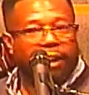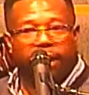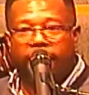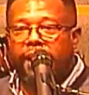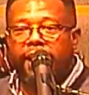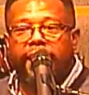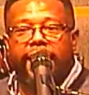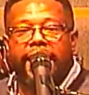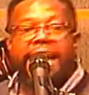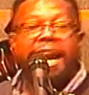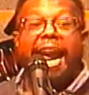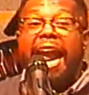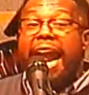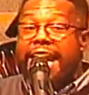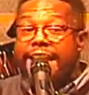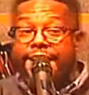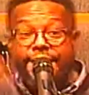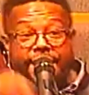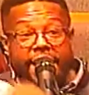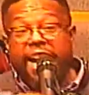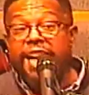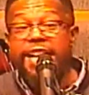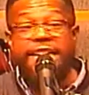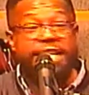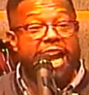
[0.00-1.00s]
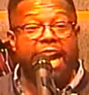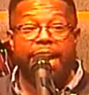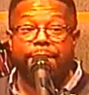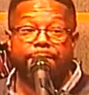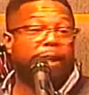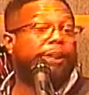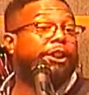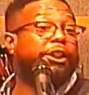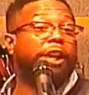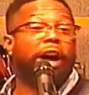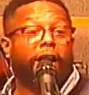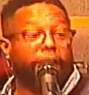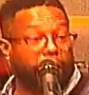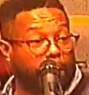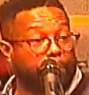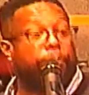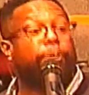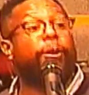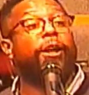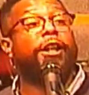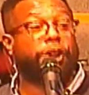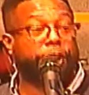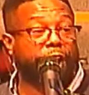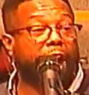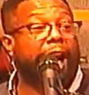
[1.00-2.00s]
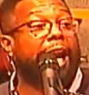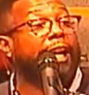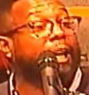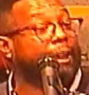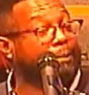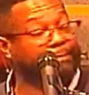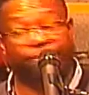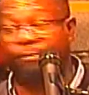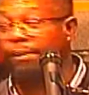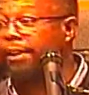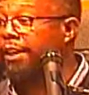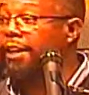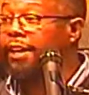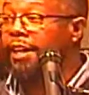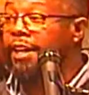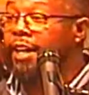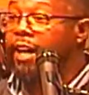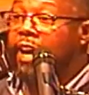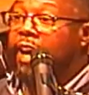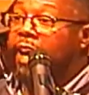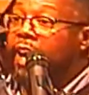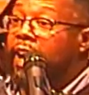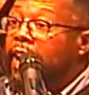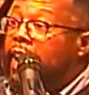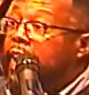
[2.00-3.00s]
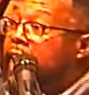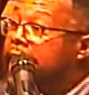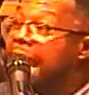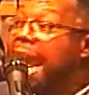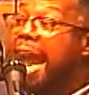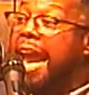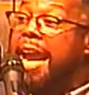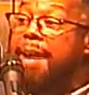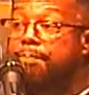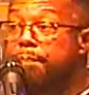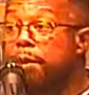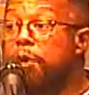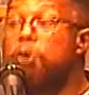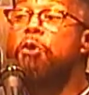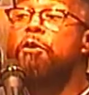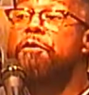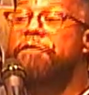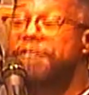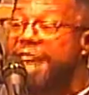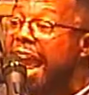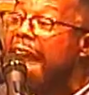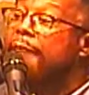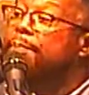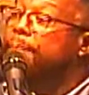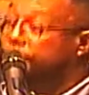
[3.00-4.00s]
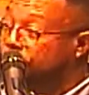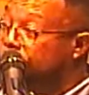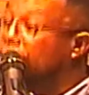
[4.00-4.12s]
He ain't done nothing, but you ought to appreciate him. He ain't moved yet, but you